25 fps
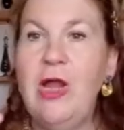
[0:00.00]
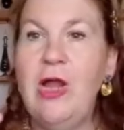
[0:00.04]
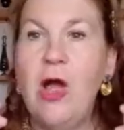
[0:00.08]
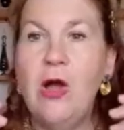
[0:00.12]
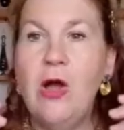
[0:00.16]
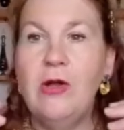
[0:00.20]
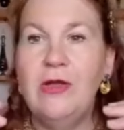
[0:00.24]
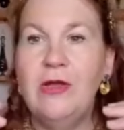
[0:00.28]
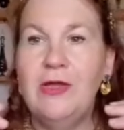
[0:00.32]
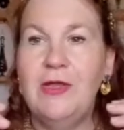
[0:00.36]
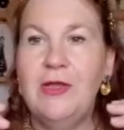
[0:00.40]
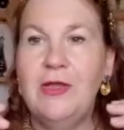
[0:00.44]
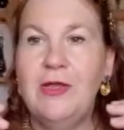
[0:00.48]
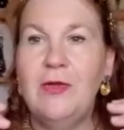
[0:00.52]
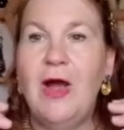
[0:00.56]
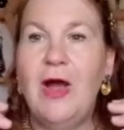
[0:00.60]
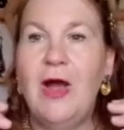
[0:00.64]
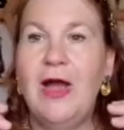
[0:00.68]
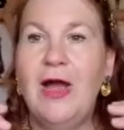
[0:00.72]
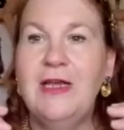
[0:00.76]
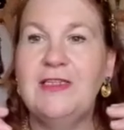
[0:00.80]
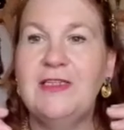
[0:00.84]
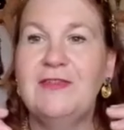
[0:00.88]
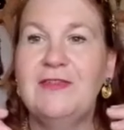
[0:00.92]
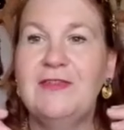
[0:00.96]
long, you
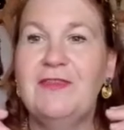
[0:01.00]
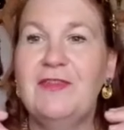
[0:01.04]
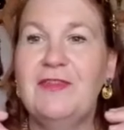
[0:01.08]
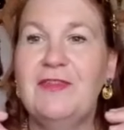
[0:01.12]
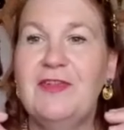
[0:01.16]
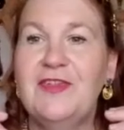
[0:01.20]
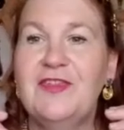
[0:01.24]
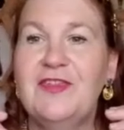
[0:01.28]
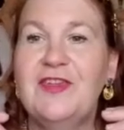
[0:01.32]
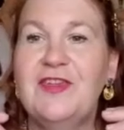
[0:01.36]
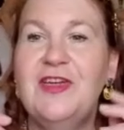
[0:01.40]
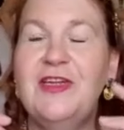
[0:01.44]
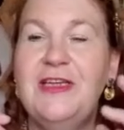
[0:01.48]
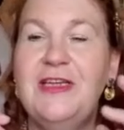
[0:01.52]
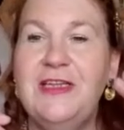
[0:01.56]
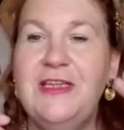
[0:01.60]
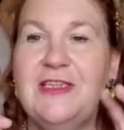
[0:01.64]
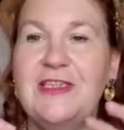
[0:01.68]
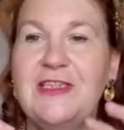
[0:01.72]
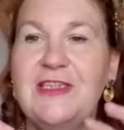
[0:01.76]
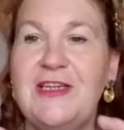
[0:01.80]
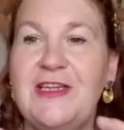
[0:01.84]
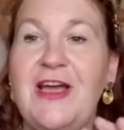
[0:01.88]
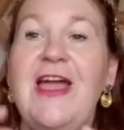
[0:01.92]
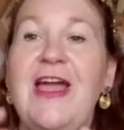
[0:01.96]
kind of turn
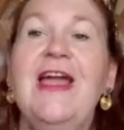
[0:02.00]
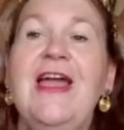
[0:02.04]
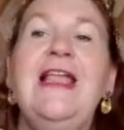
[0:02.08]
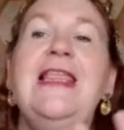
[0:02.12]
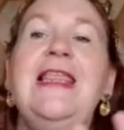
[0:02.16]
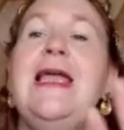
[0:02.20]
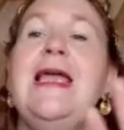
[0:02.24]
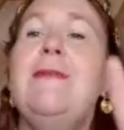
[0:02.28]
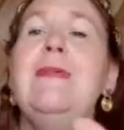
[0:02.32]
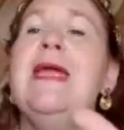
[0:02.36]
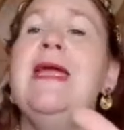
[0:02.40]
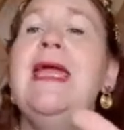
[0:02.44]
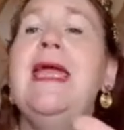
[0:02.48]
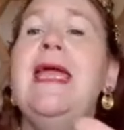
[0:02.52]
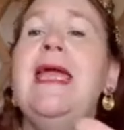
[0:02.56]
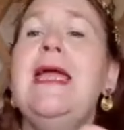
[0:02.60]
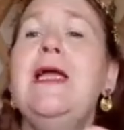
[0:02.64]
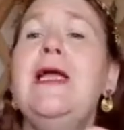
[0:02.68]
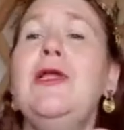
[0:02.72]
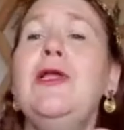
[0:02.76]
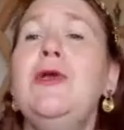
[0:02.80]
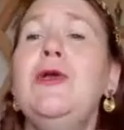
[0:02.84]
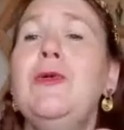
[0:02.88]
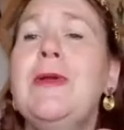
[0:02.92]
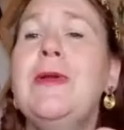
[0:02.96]
into, let me
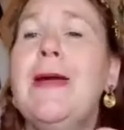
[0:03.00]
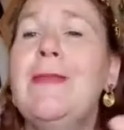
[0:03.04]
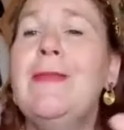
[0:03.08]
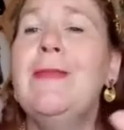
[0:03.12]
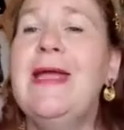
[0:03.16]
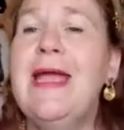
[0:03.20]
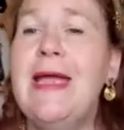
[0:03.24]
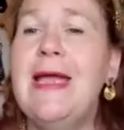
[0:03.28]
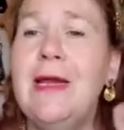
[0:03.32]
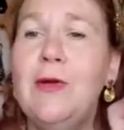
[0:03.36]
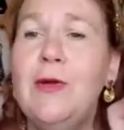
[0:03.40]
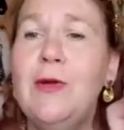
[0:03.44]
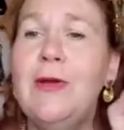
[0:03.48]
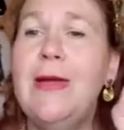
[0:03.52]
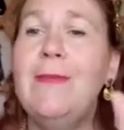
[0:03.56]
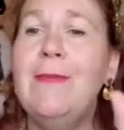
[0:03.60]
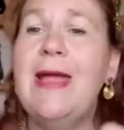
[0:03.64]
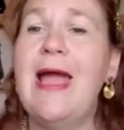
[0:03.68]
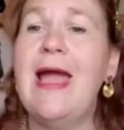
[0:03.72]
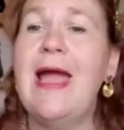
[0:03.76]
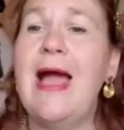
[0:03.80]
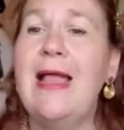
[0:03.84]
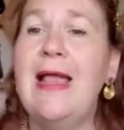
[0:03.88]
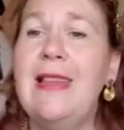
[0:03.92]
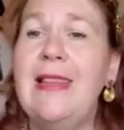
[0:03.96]
heal you, let me heal you, let
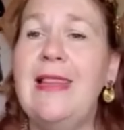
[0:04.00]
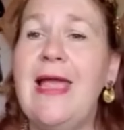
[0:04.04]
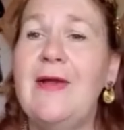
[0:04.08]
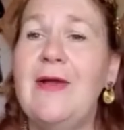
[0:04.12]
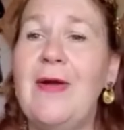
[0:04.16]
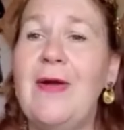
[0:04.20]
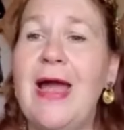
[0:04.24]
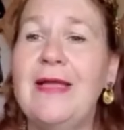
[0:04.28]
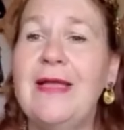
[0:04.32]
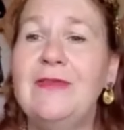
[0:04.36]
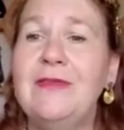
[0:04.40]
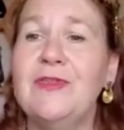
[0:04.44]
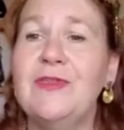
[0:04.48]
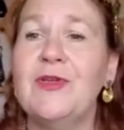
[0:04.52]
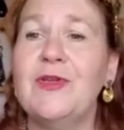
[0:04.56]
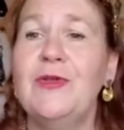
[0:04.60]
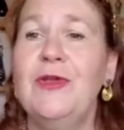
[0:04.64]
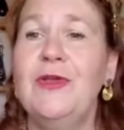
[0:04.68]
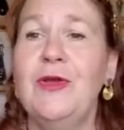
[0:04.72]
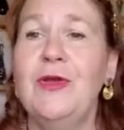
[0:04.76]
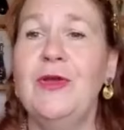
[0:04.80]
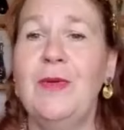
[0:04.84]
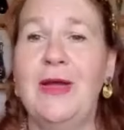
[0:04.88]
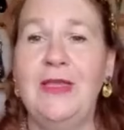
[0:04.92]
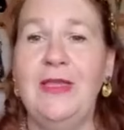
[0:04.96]
me lay your hands
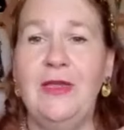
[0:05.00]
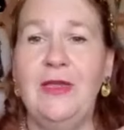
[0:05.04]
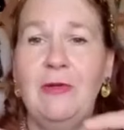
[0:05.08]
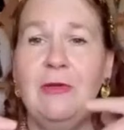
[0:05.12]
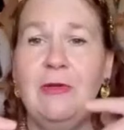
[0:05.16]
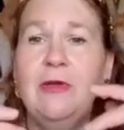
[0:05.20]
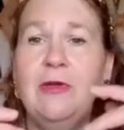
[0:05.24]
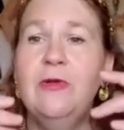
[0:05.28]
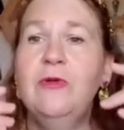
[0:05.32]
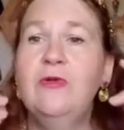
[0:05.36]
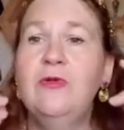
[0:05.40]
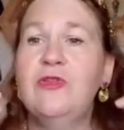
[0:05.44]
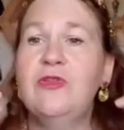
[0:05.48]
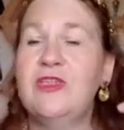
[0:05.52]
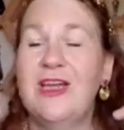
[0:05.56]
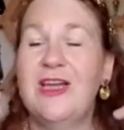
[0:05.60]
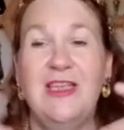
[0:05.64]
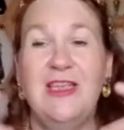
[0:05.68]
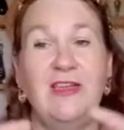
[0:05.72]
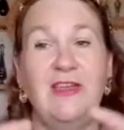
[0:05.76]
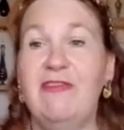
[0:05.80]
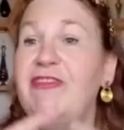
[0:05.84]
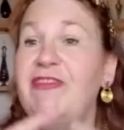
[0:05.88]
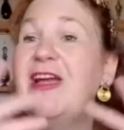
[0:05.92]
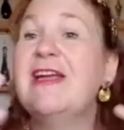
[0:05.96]
on you, and you lose
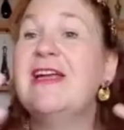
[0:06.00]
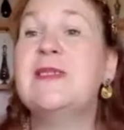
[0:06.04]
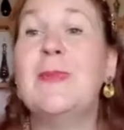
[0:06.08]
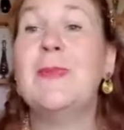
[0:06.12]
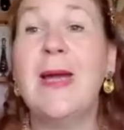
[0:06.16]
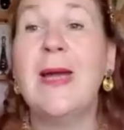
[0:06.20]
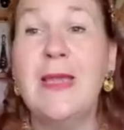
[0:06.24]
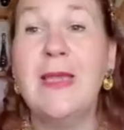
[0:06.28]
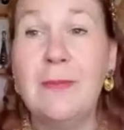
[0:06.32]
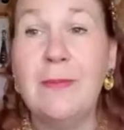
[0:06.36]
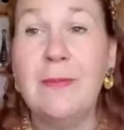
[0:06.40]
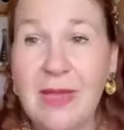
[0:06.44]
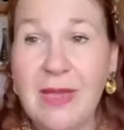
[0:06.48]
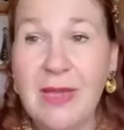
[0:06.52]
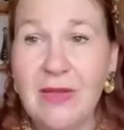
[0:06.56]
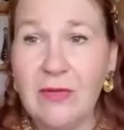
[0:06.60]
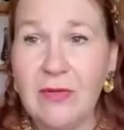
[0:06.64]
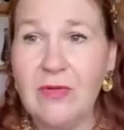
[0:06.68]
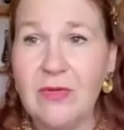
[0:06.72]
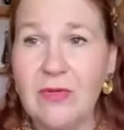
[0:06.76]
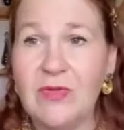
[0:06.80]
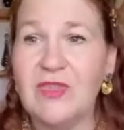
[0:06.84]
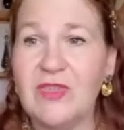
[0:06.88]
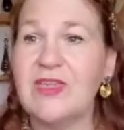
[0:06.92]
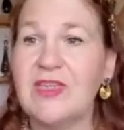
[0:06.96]
and you forget to pay the
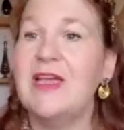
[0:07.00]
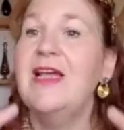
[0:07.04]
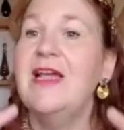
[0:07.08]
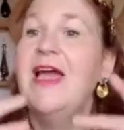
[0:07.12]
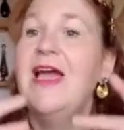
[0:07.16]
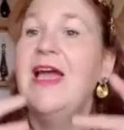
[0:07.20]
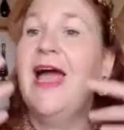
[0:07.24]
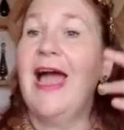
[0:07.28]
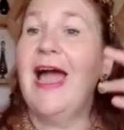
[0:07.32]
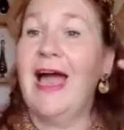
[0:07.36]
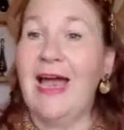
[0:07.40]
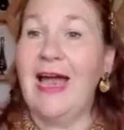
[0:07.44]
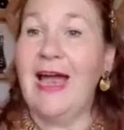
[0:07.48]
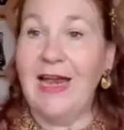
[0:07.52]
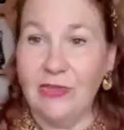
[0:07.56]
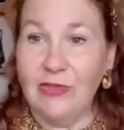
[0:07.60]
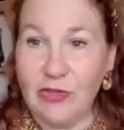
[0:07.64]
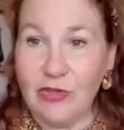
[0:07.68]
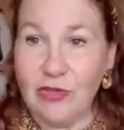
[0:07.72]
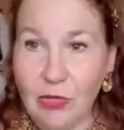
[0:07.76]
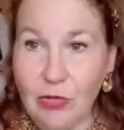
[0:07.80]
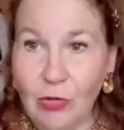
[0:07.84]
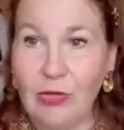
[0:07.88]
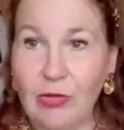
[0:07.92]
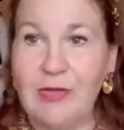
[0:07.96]
bills
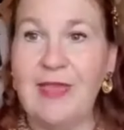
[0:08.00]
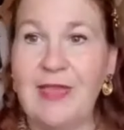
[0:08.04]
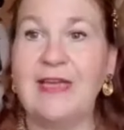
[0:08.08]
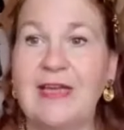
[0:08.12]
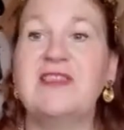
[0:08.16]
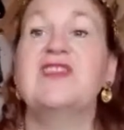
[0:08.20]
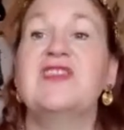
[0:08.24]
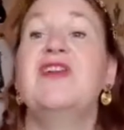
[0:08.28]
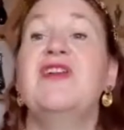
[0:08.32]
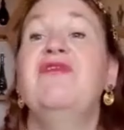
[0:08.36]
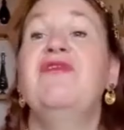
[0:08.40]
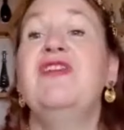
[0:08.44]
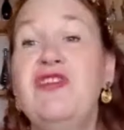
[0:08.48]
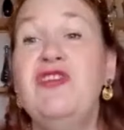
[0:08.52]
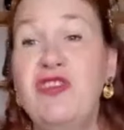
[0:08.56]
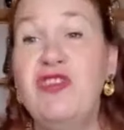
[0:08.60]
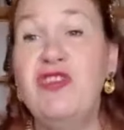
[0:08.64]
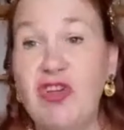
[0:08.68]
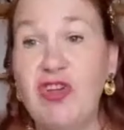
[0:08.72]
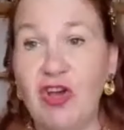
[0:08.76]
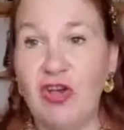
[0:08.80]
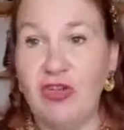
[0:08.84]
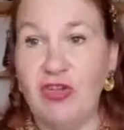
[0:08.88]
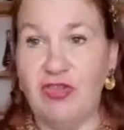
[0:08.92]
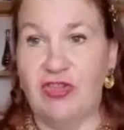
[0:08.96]
and all of that stuff that
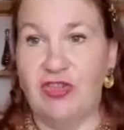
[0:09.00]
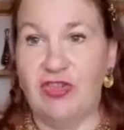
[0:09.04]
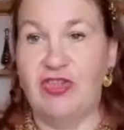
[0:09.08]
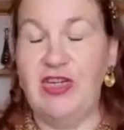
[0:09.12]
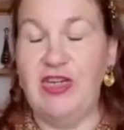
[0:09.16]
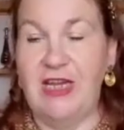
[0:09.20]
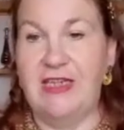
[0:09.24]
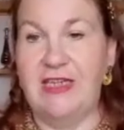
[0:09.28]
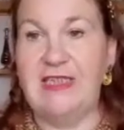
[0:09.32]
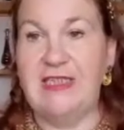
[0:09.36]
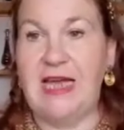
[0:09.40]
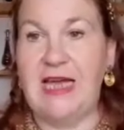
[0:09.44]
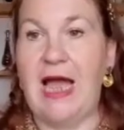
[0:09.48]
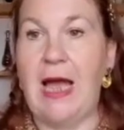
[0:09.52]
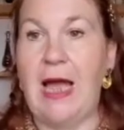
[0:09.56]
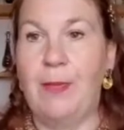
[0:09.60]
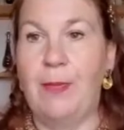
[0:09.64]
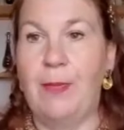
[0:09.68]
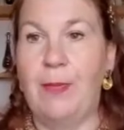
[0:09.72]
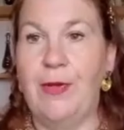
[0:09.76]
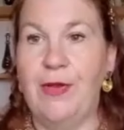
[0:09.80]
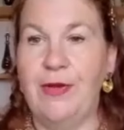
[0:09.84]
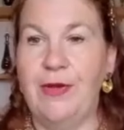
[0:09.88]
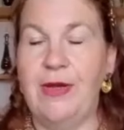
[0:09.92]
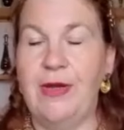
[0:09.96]
does need to
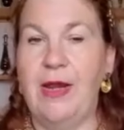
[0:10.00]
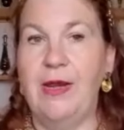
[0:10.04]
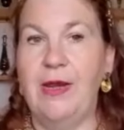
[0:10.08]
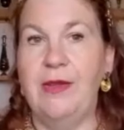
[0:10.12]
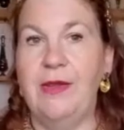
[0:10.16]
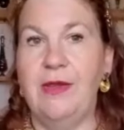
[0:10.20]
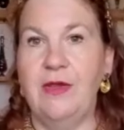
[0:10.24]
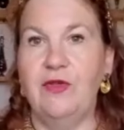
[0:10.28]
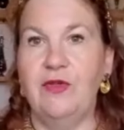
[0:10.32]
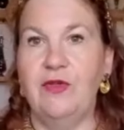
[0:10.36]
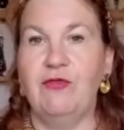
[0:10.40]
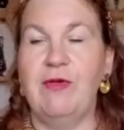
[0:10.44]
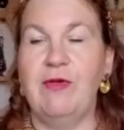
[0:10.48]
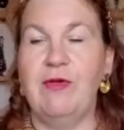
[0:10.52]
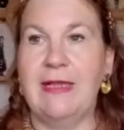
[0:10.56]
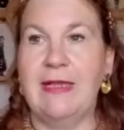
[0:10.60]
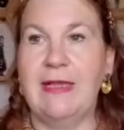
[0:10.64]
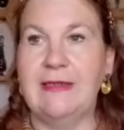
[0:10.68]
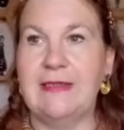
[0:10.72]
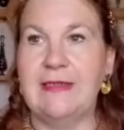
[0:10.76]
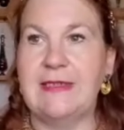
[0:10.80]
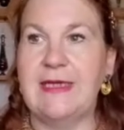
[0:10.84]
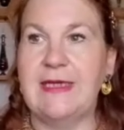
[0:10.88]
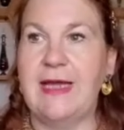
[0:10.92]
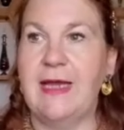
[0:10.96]
happen in this
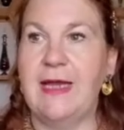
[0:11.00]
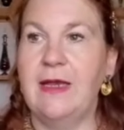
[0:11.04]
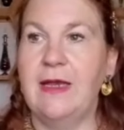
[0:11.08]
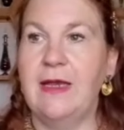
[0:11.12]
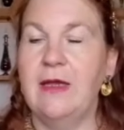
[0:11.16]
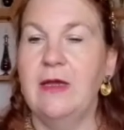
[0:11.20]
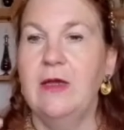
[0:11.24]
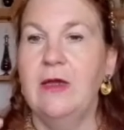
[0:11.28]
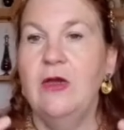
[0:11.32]
reality.